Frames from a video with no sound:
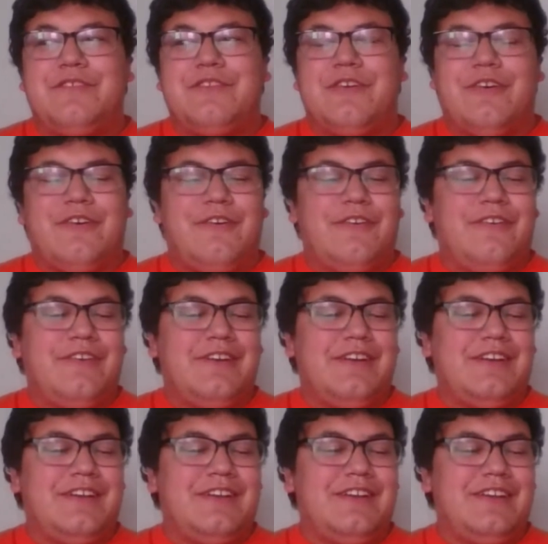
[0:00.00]
So,
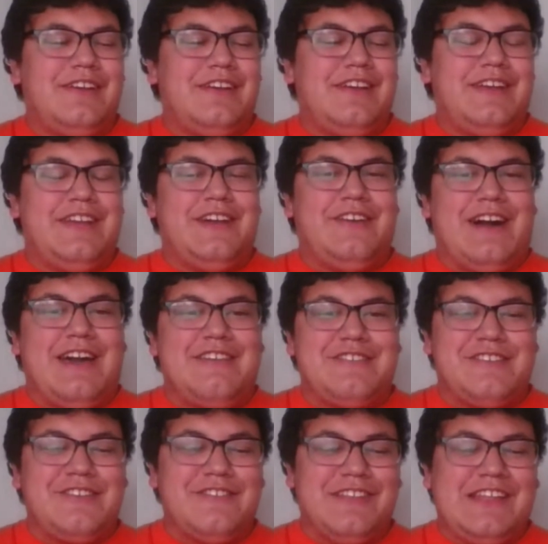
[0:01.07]
I
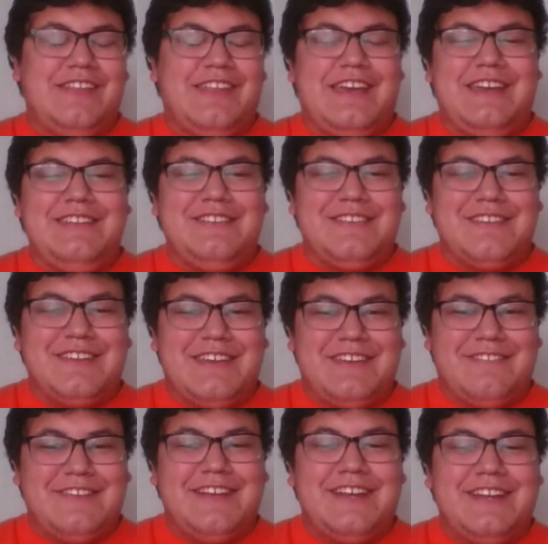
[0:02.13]
started really late
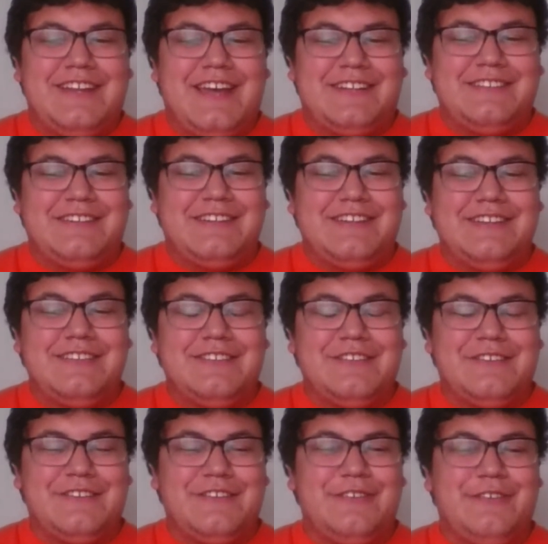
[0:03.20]
in reconnecting
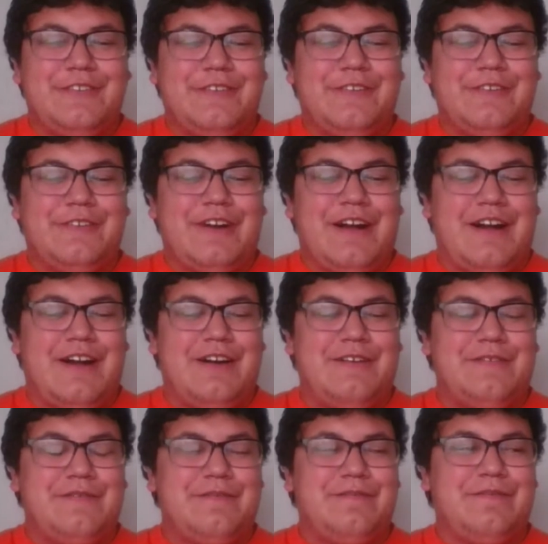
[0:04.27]
to
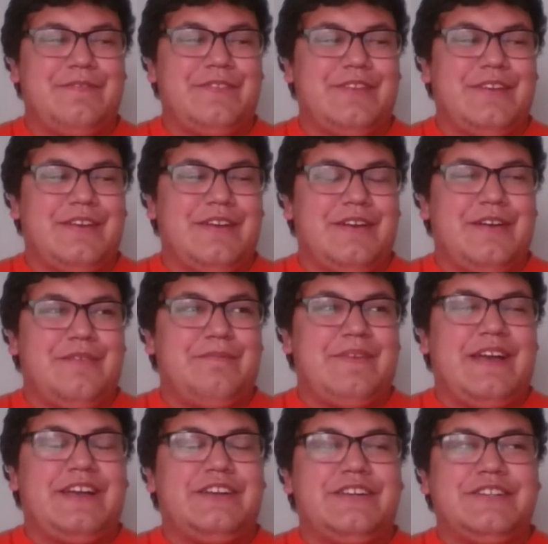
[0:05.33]

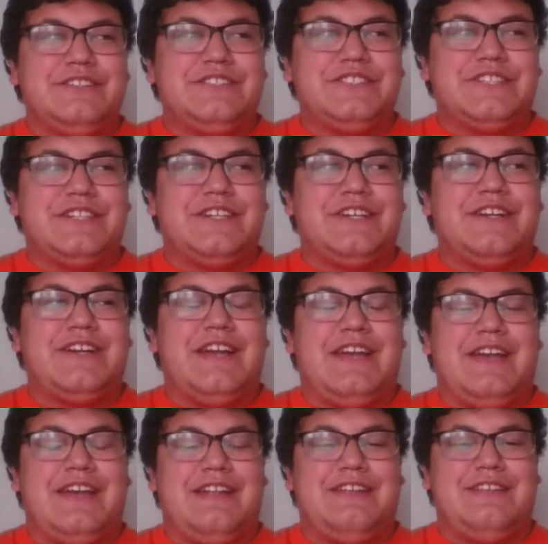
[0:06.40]
my culture
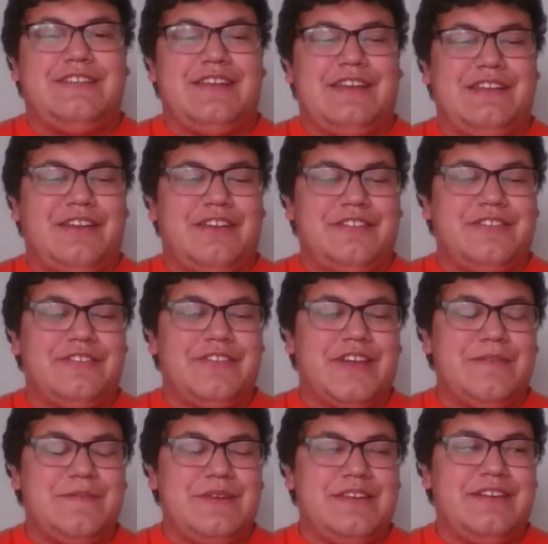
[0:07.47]
and also the
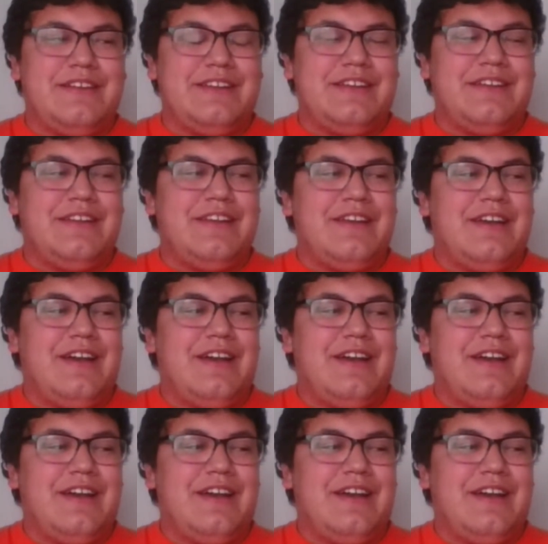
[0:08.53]
community.